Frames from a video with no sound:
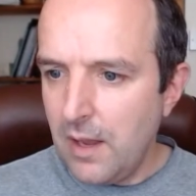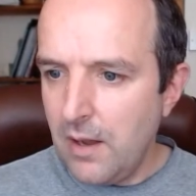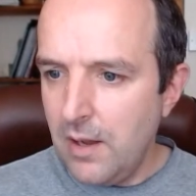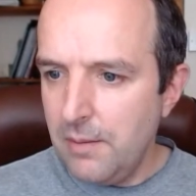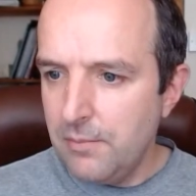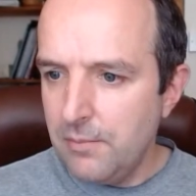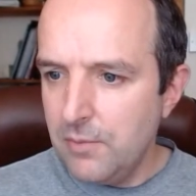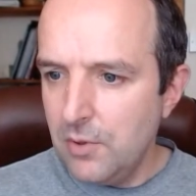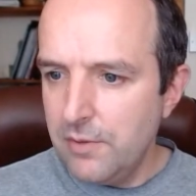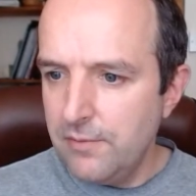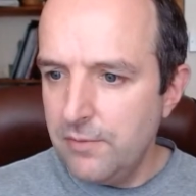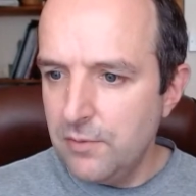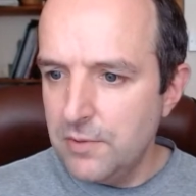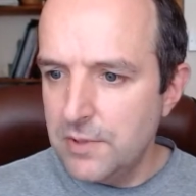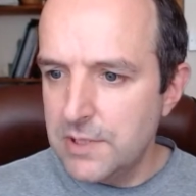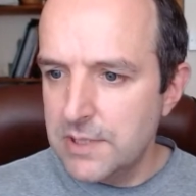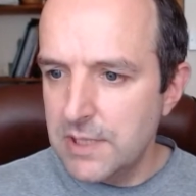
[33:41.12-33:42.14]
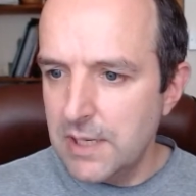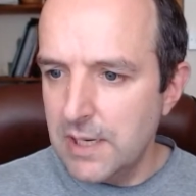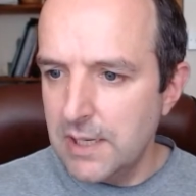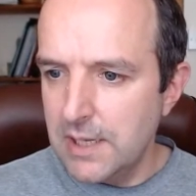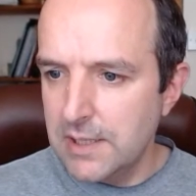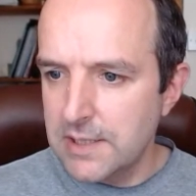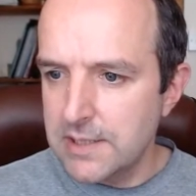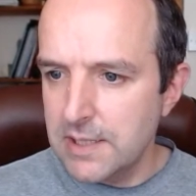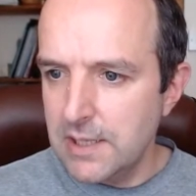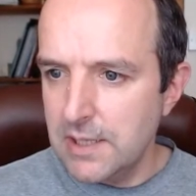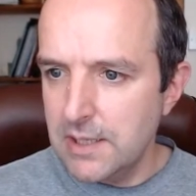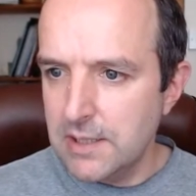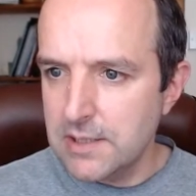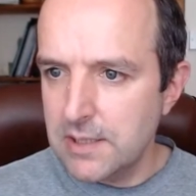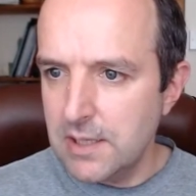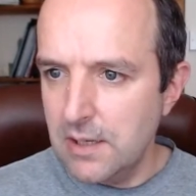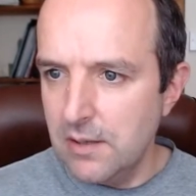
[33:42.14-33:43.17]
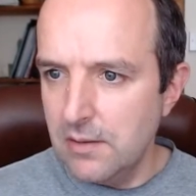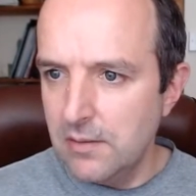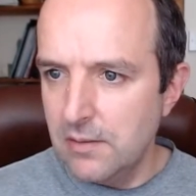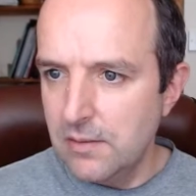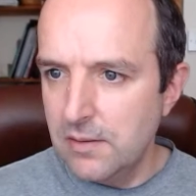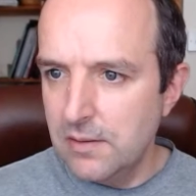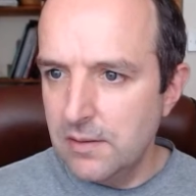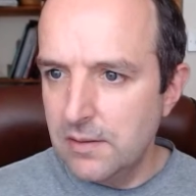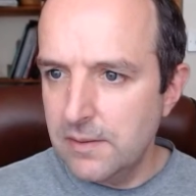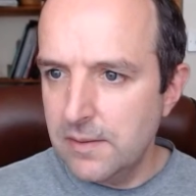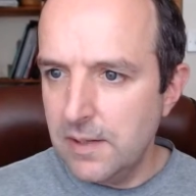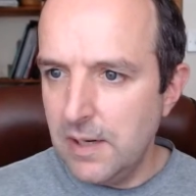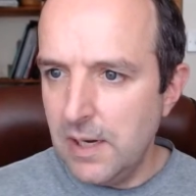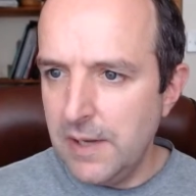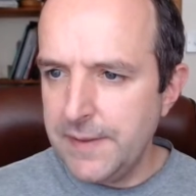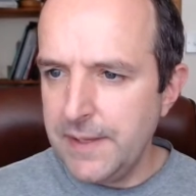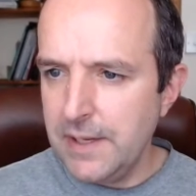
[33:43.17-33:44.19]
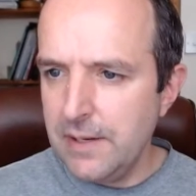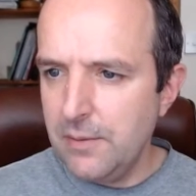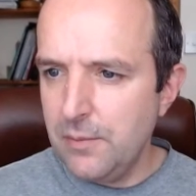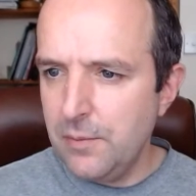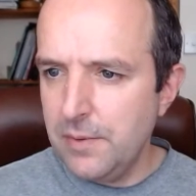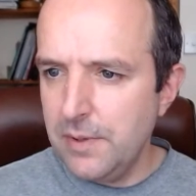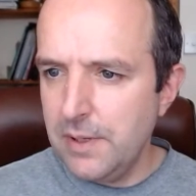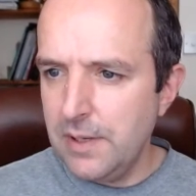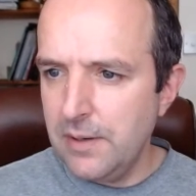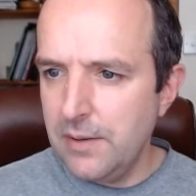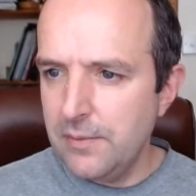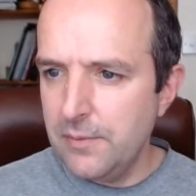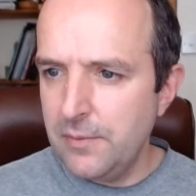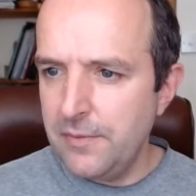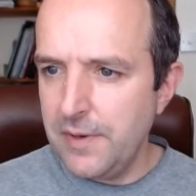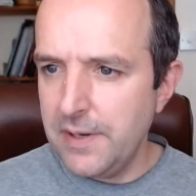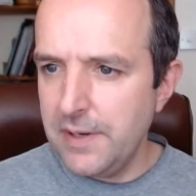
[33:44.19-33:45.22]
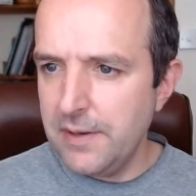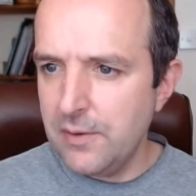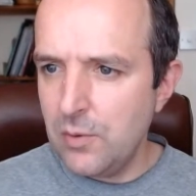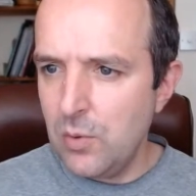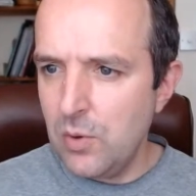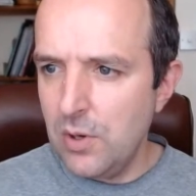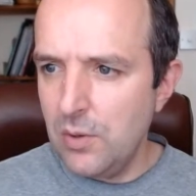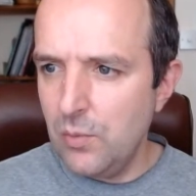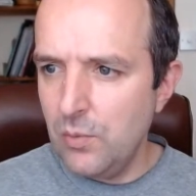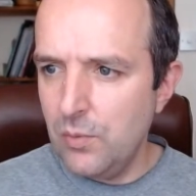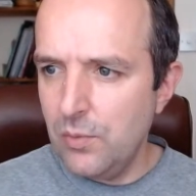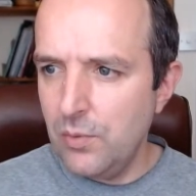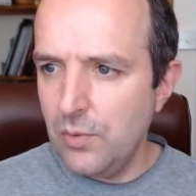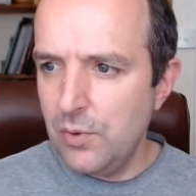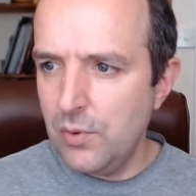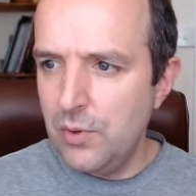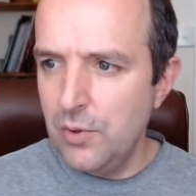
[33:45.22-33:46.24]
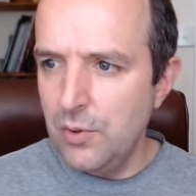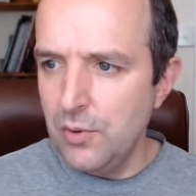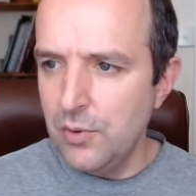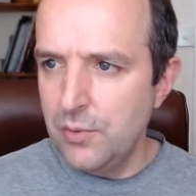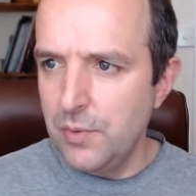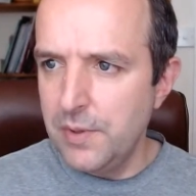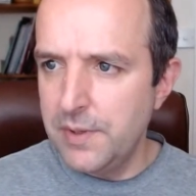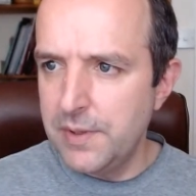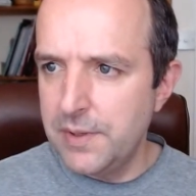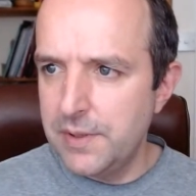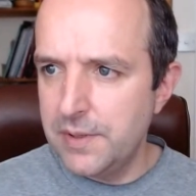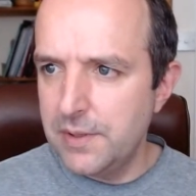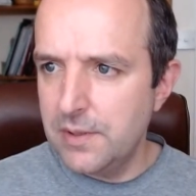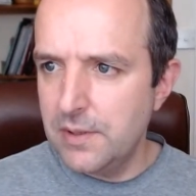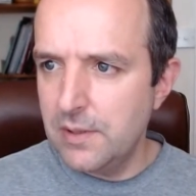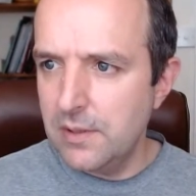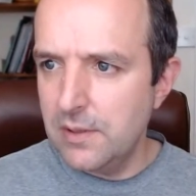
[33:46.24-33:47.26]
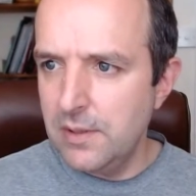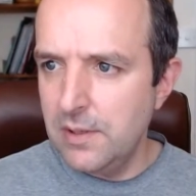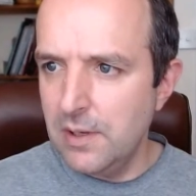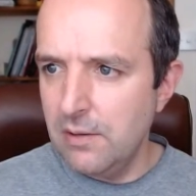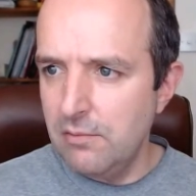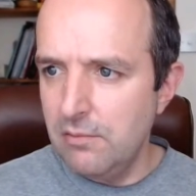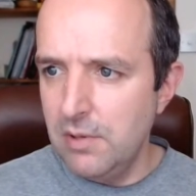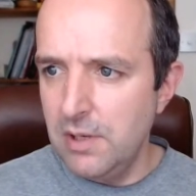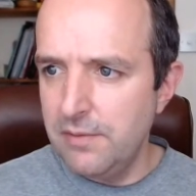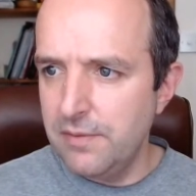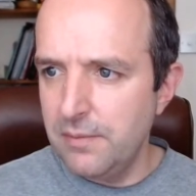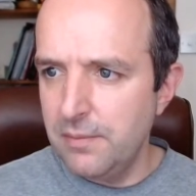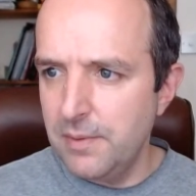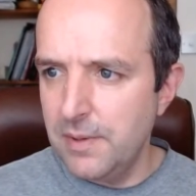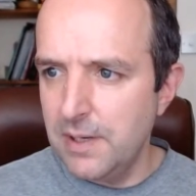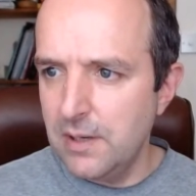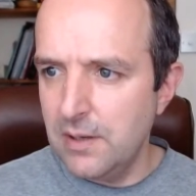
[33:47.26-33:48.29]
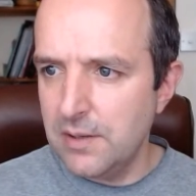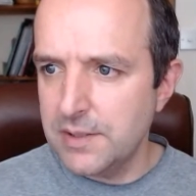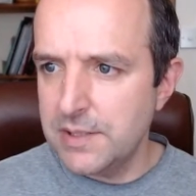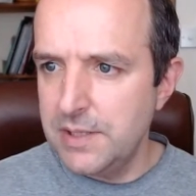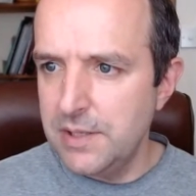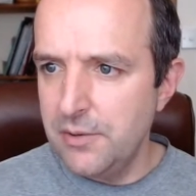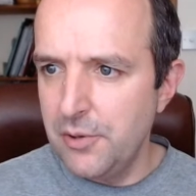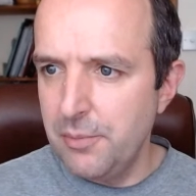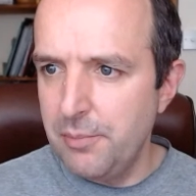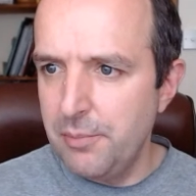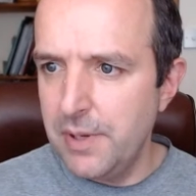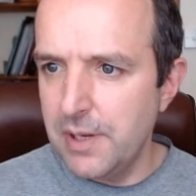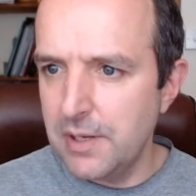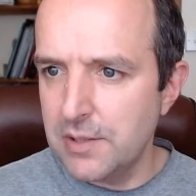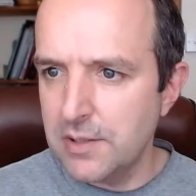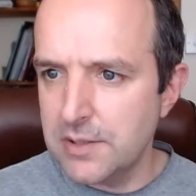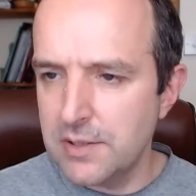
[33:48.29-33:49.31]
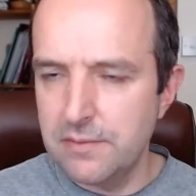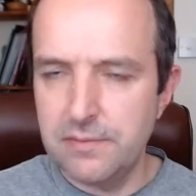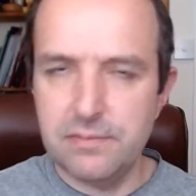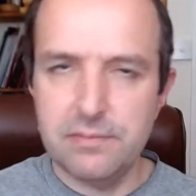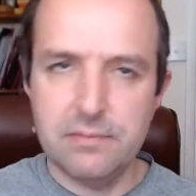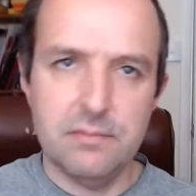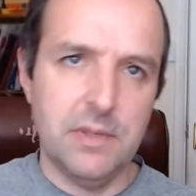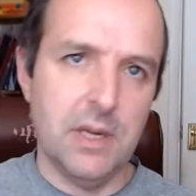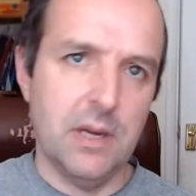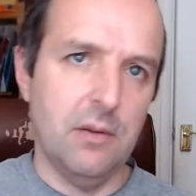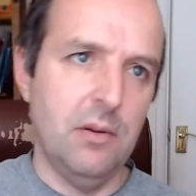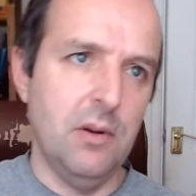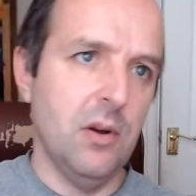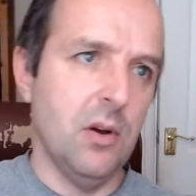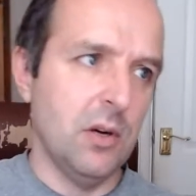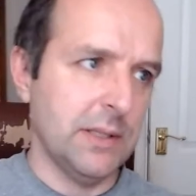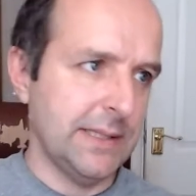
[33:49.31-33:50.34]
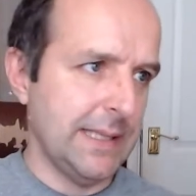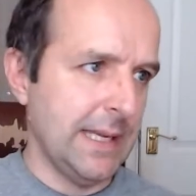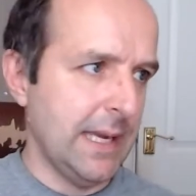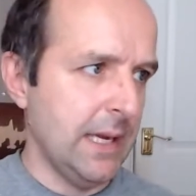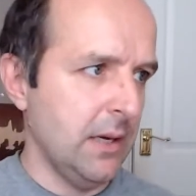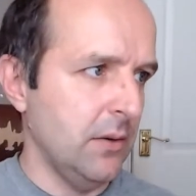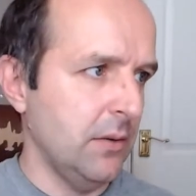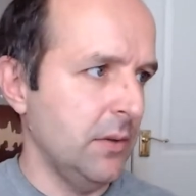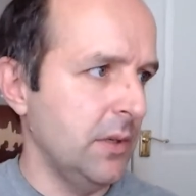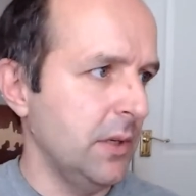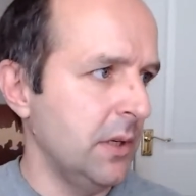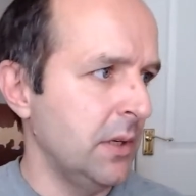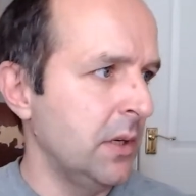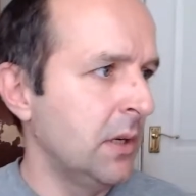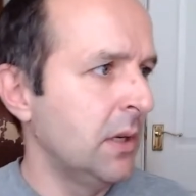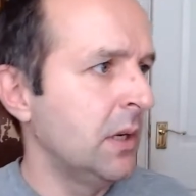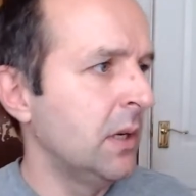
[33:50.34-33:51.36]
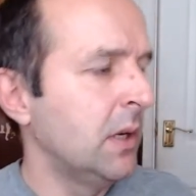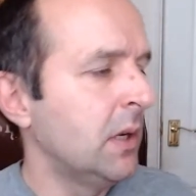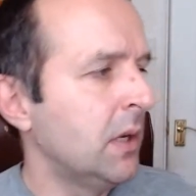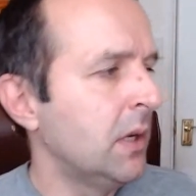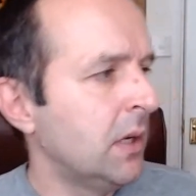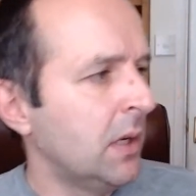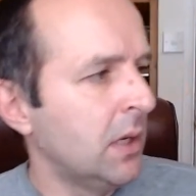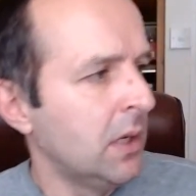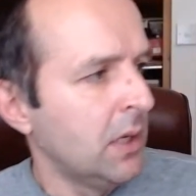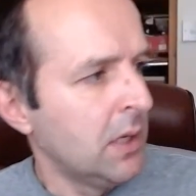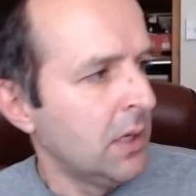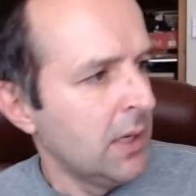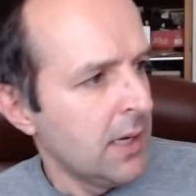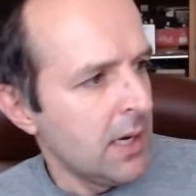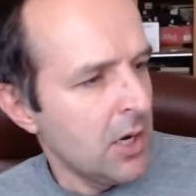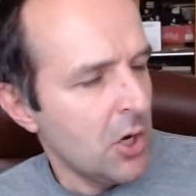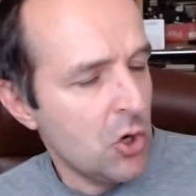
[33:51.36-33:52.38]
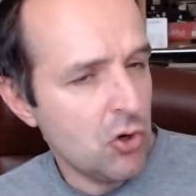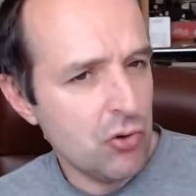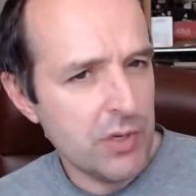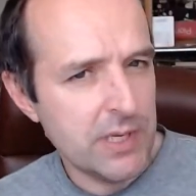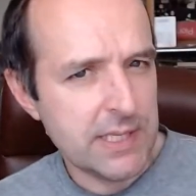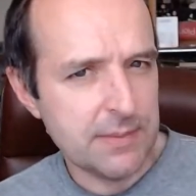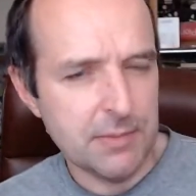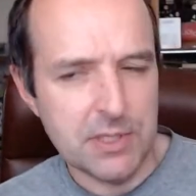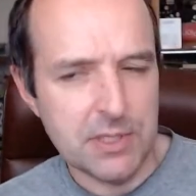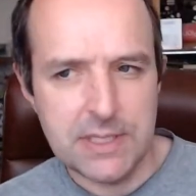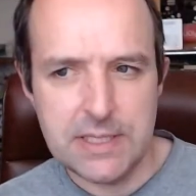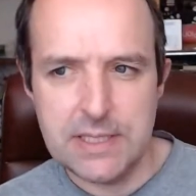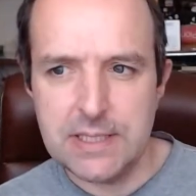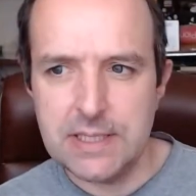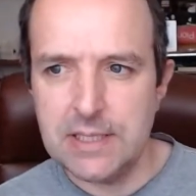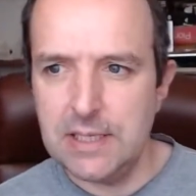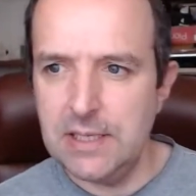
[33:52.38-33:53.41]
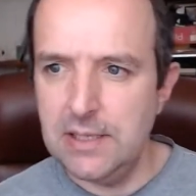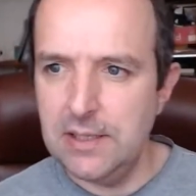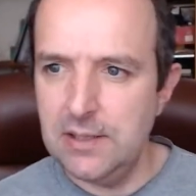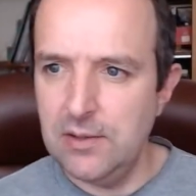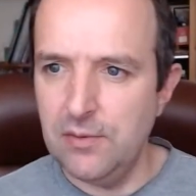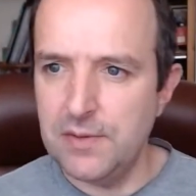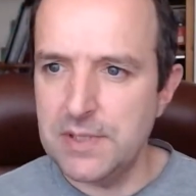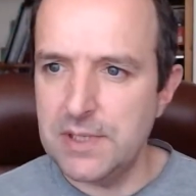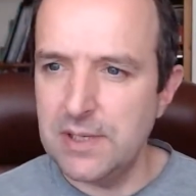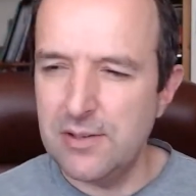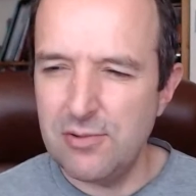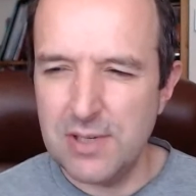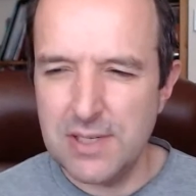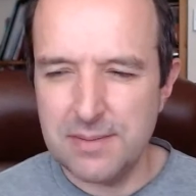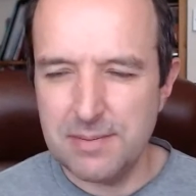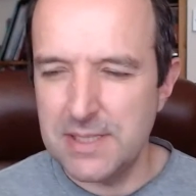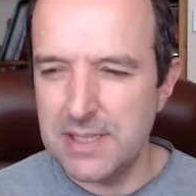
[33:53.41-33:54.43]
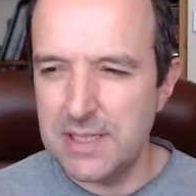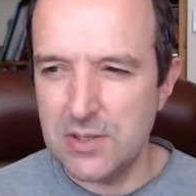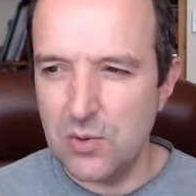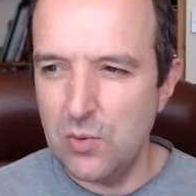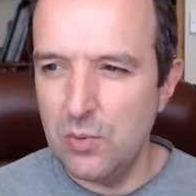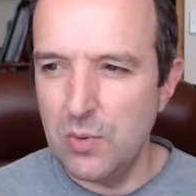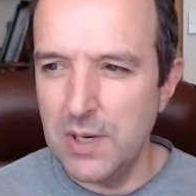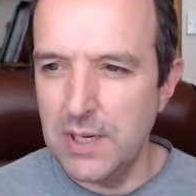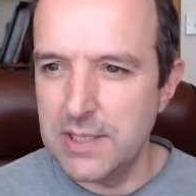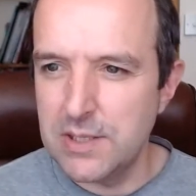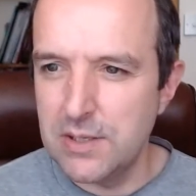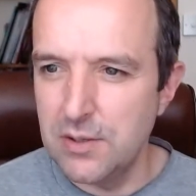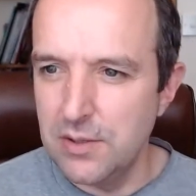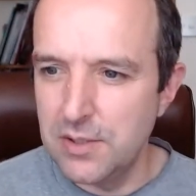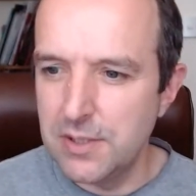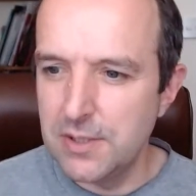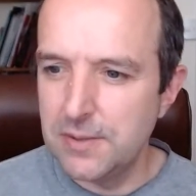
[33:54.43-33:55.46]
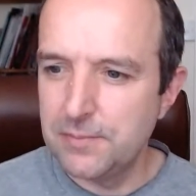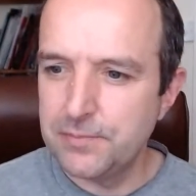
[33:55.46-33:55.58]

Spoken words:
I'm looking forward to see how the sales go. I think with it quite good with, really for the last year and a bit because of, lockdown and Christmas. Obviously, Christmas is always good.